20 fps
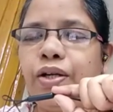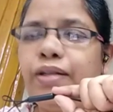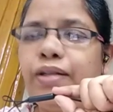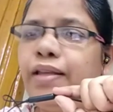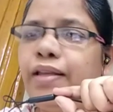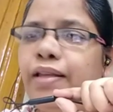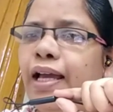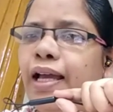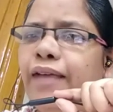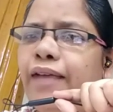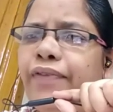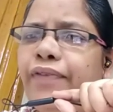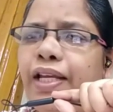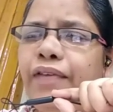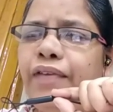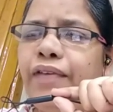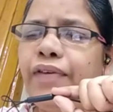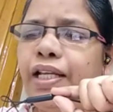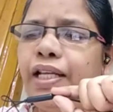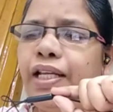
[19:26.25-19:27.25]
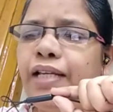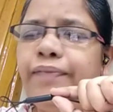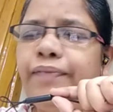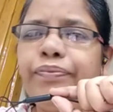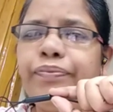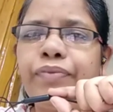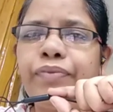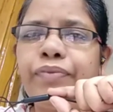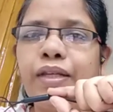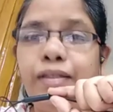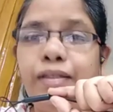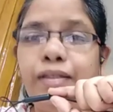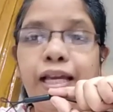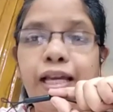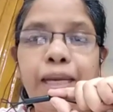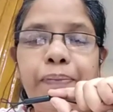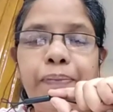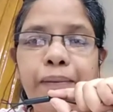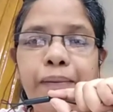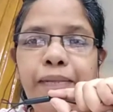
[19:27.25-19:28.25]
They are very, very, they are
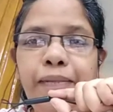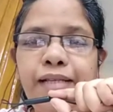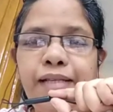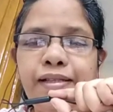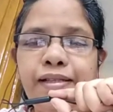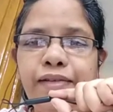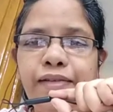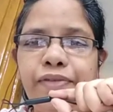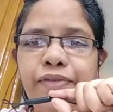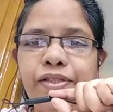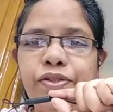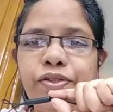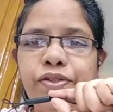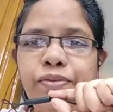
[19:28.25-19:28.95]
public servants.